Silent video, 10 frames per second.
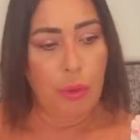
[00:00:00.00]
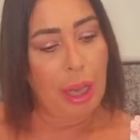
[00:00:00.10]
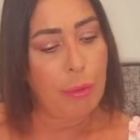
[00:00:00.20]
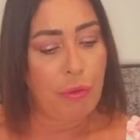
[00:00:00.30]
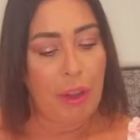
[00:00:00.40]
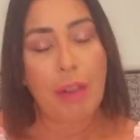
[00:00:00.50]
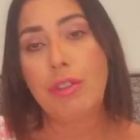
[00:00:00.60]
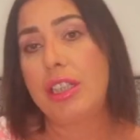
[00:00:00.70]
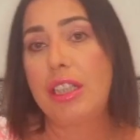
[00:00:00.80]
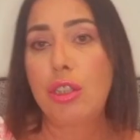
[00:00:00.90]
They were
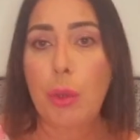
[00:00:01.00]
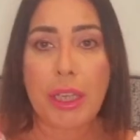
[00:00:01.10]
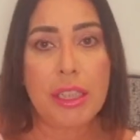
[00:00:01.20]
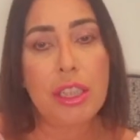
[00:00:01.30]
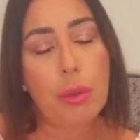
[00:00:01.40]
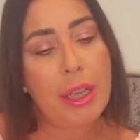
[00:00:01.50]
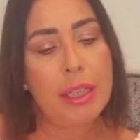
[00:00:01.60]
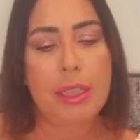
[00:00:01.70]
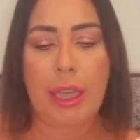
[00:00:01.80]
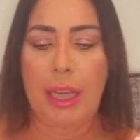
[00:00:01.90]
founded in twenty
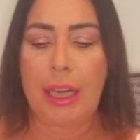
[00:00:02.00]
twenty.